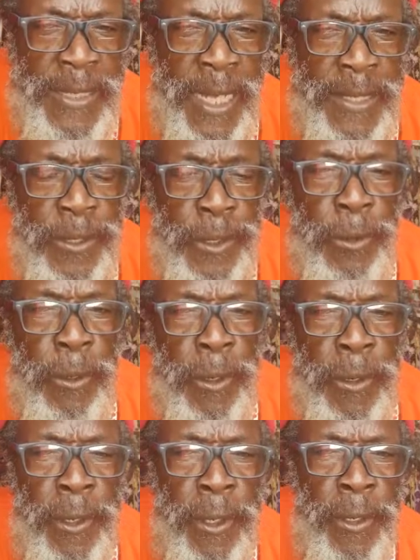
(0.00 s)
is at your
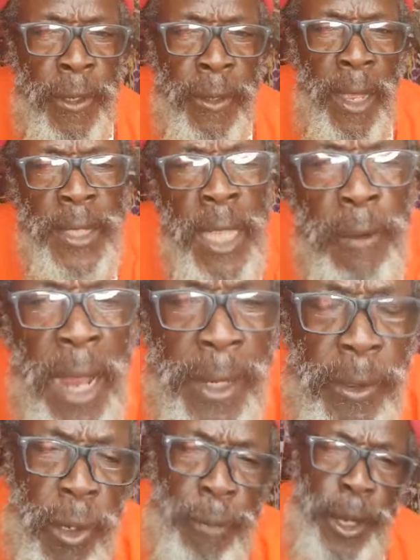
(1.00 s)
door. And here
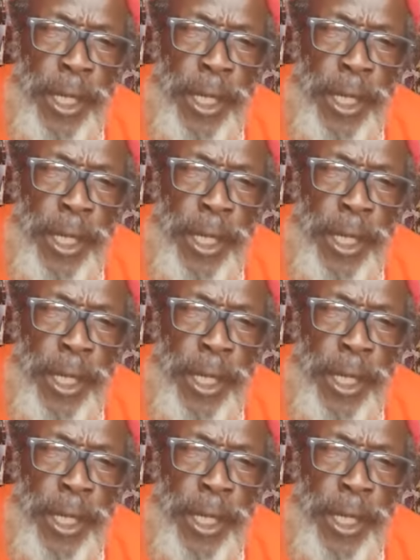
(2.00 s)
I know,